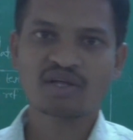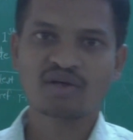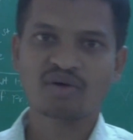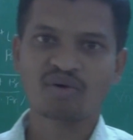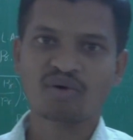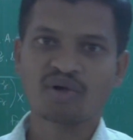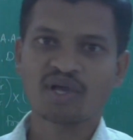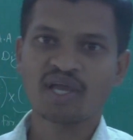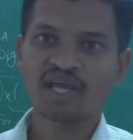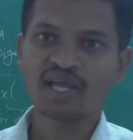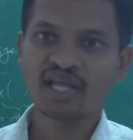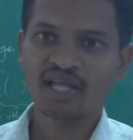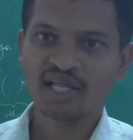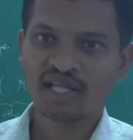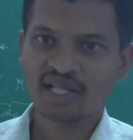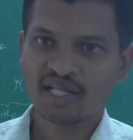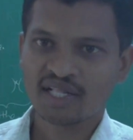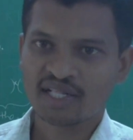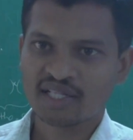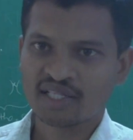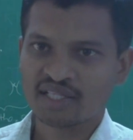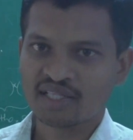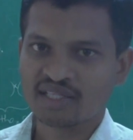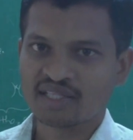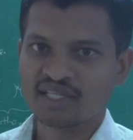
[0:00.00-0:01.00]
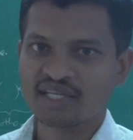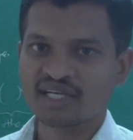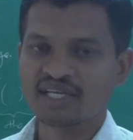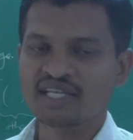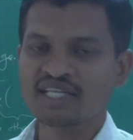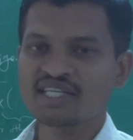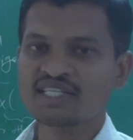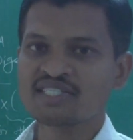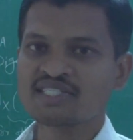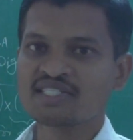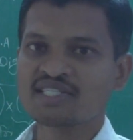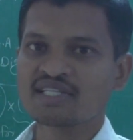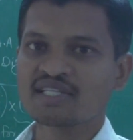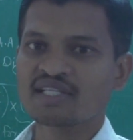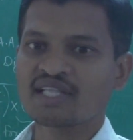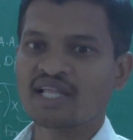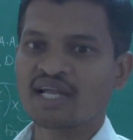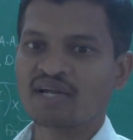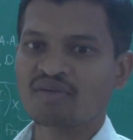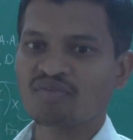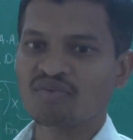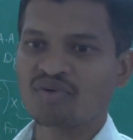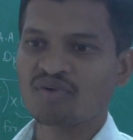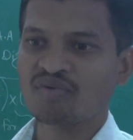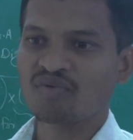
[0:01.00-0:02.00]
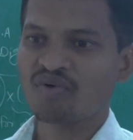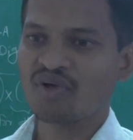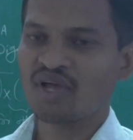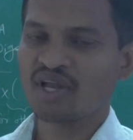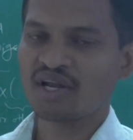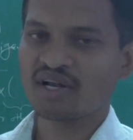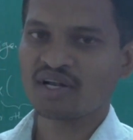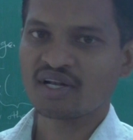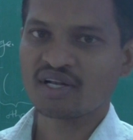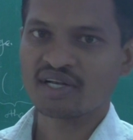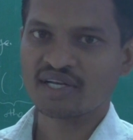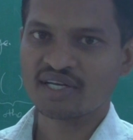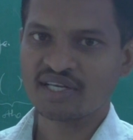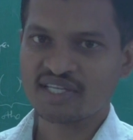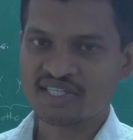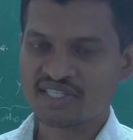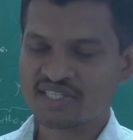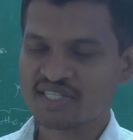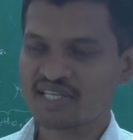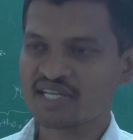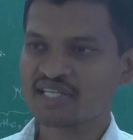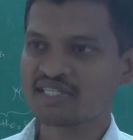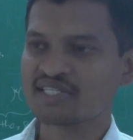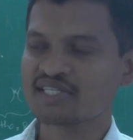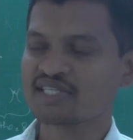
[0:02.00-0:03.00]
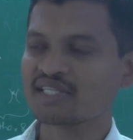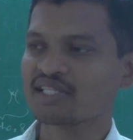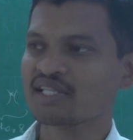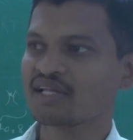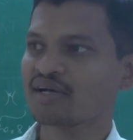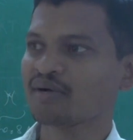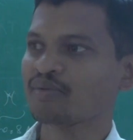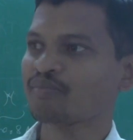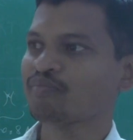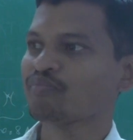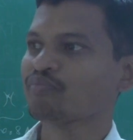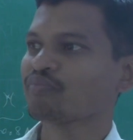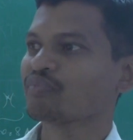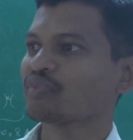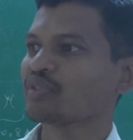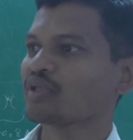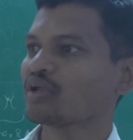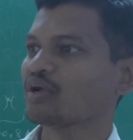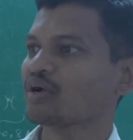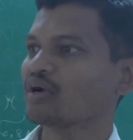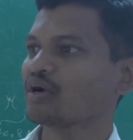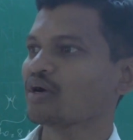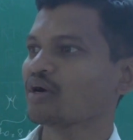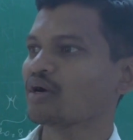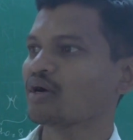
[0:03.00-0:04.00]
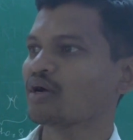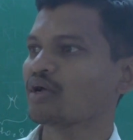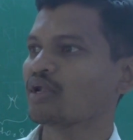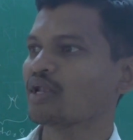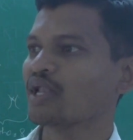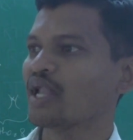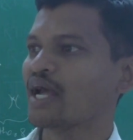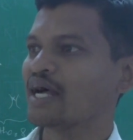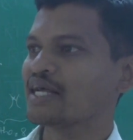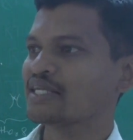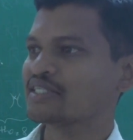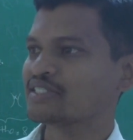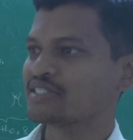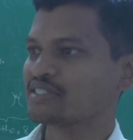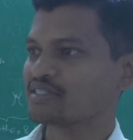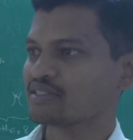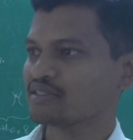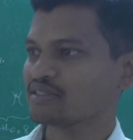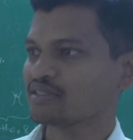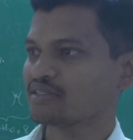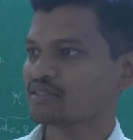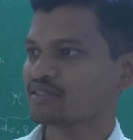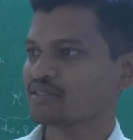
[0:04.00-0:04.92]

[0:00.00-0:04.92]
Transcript: Okay, the list that we were discussed in the last